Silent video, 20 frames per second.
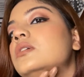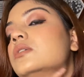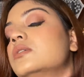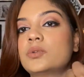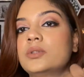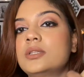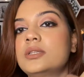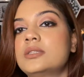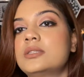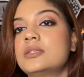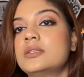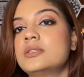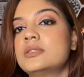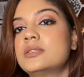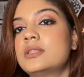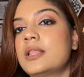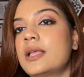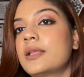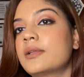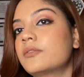So this
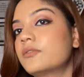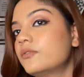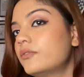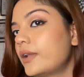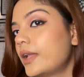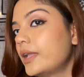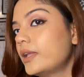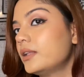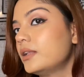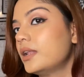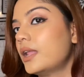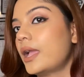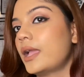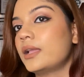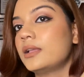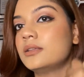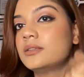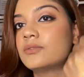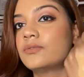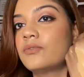is like very
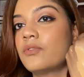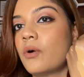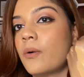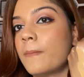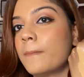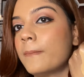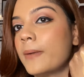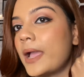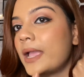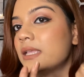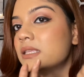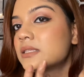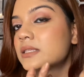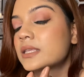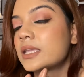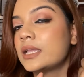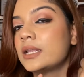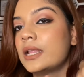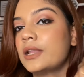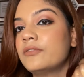nice for my
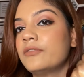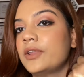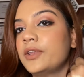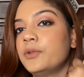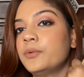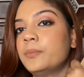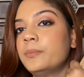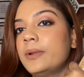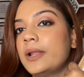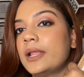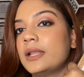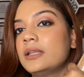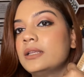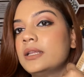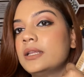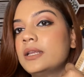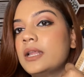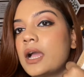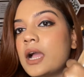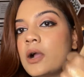skin, and when you blend
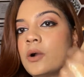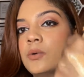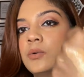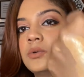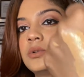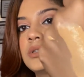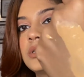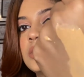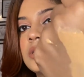it out,